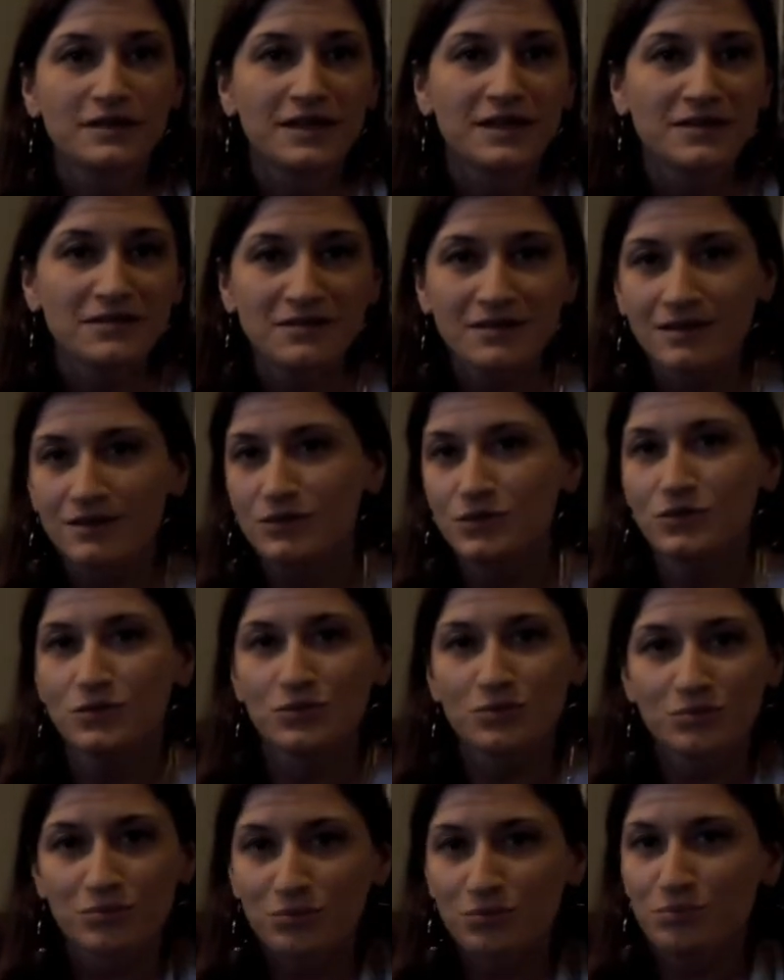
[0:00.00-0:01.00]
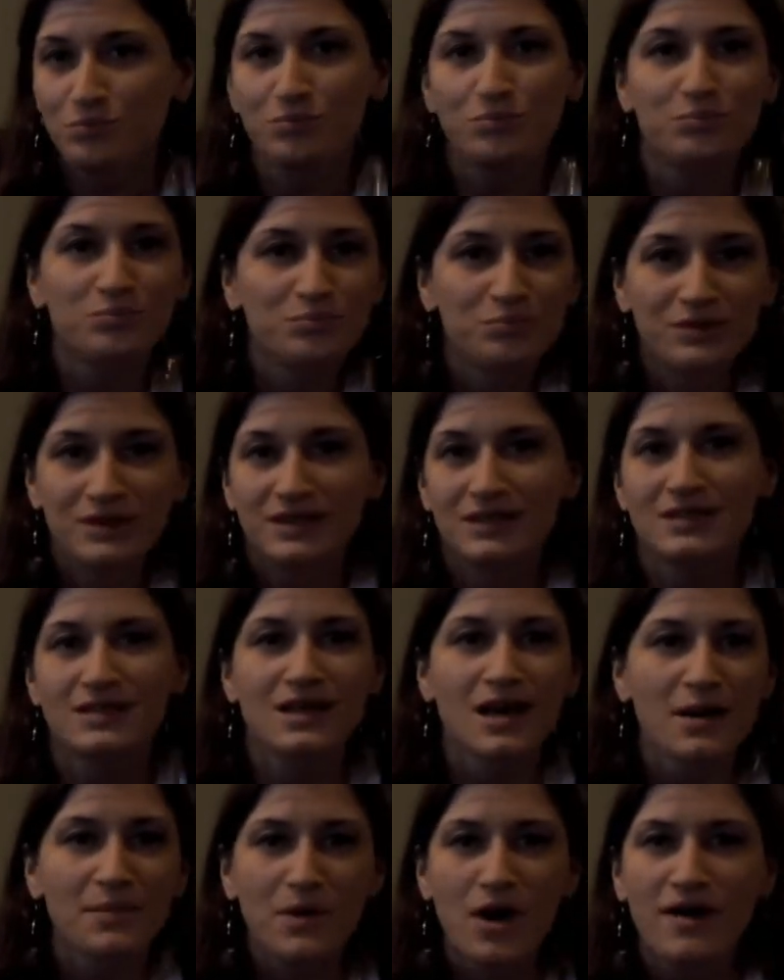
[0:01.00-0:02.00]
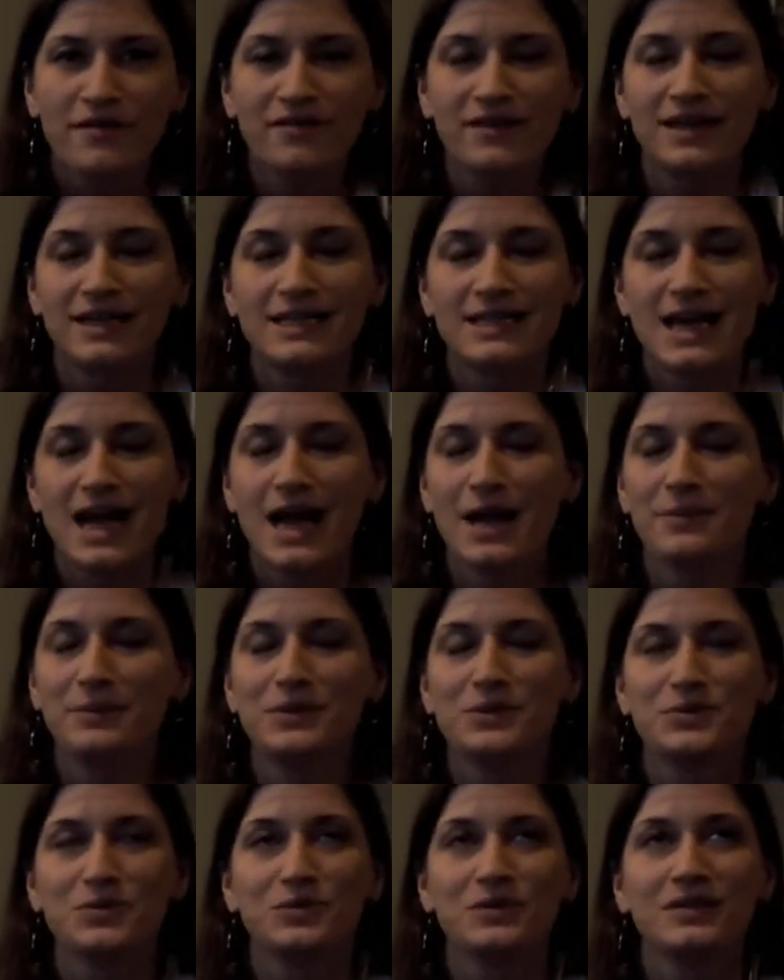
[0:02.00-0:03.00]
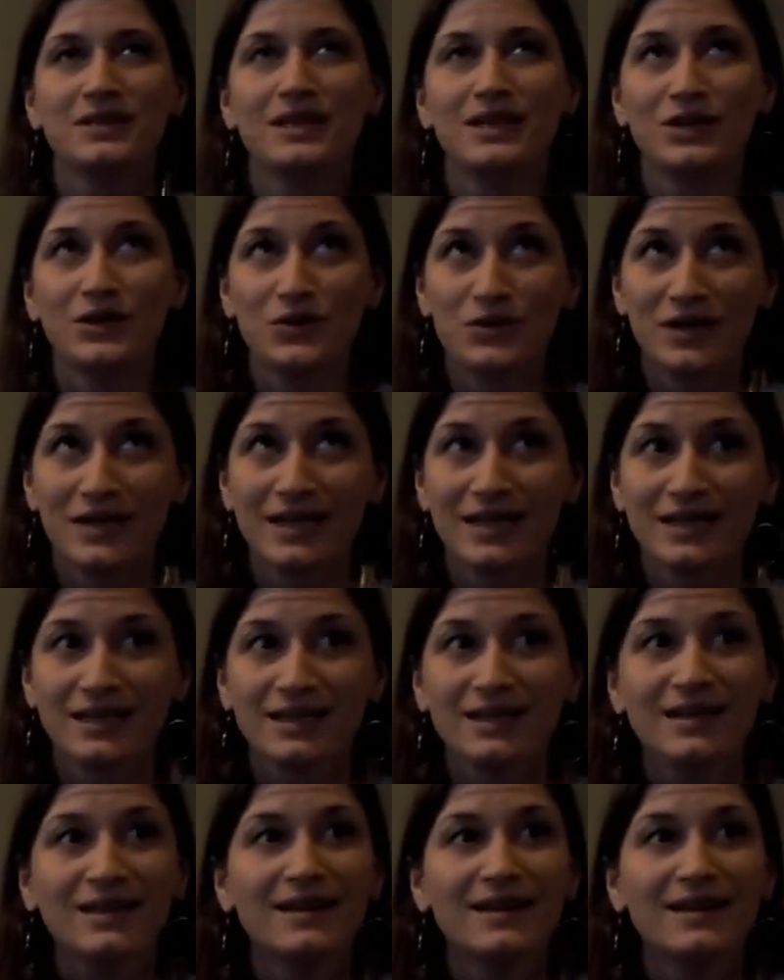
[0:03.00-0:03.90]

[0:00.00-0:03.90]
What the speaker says: Like, little bits come off at a time. It's really annoying.